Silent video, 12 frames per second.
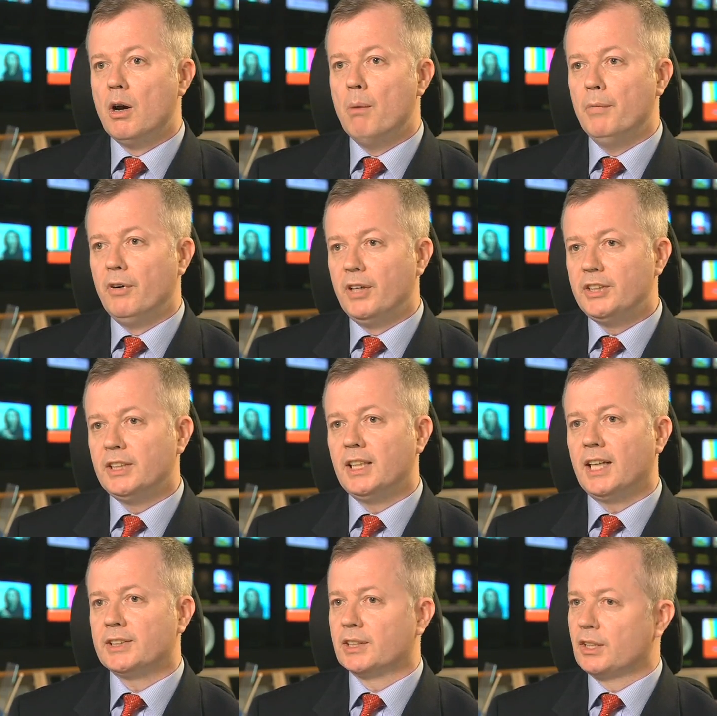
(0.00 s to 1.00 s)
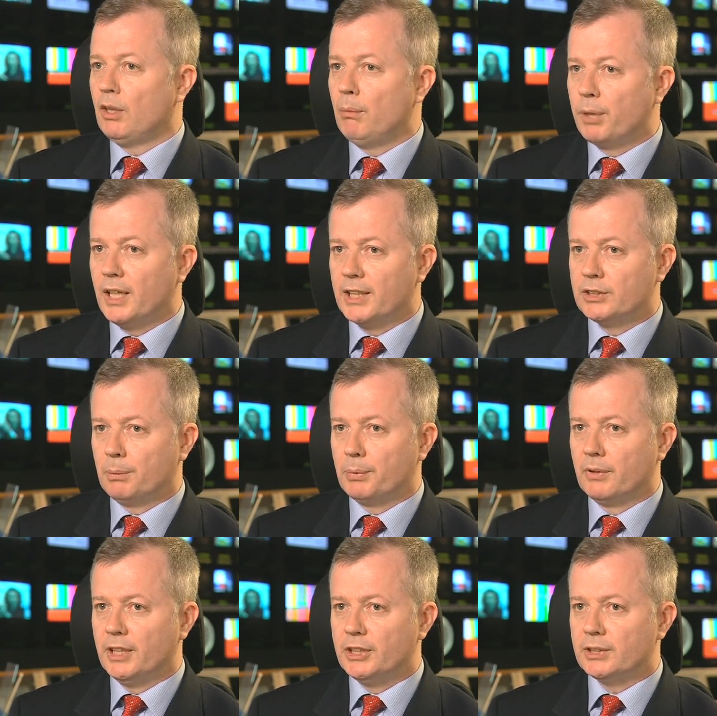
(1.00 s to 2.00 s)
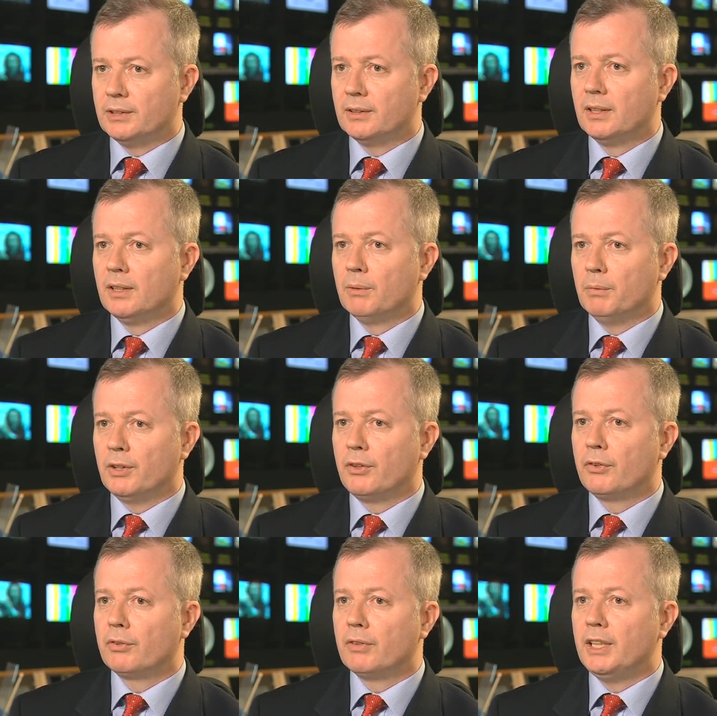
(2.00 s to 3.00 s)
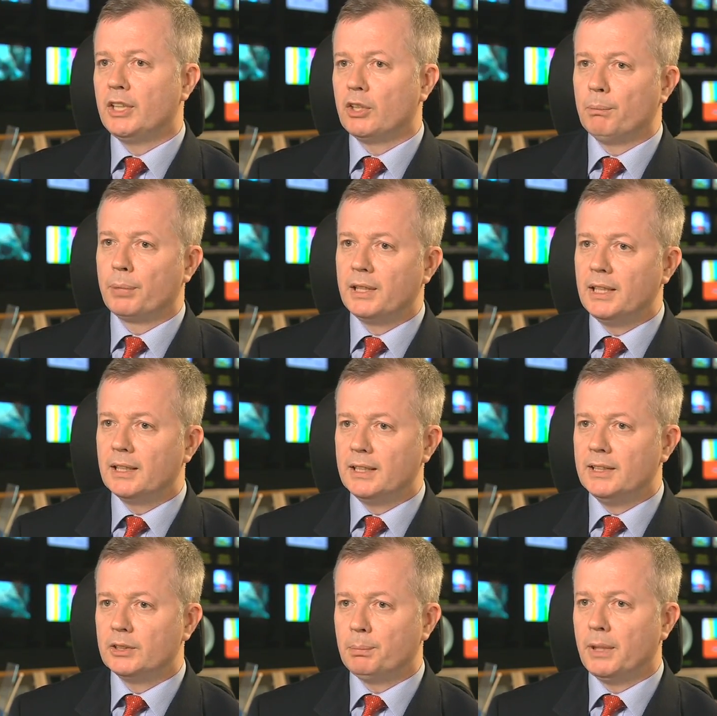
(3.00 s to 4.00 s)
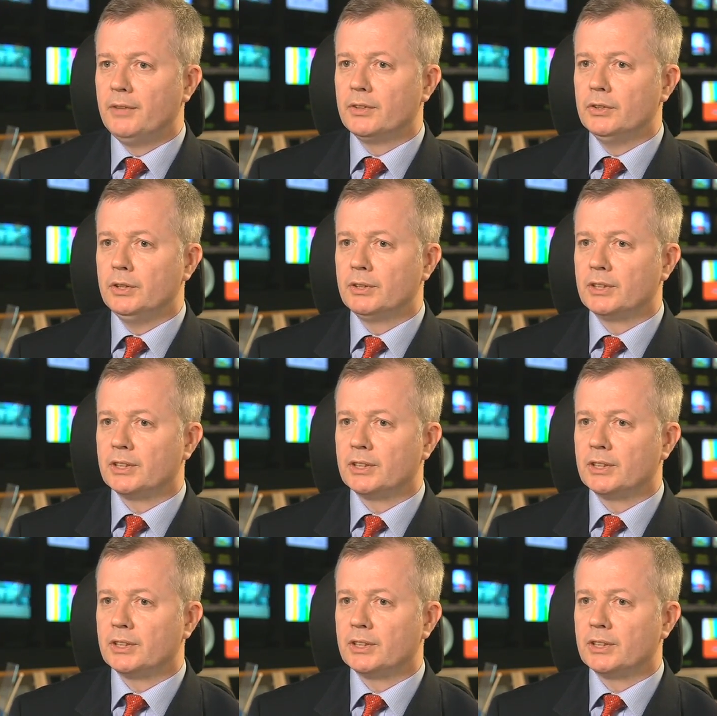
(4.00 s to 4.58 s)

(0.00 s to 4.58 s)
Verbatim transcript: Meridian has a complex operation with three completely independent news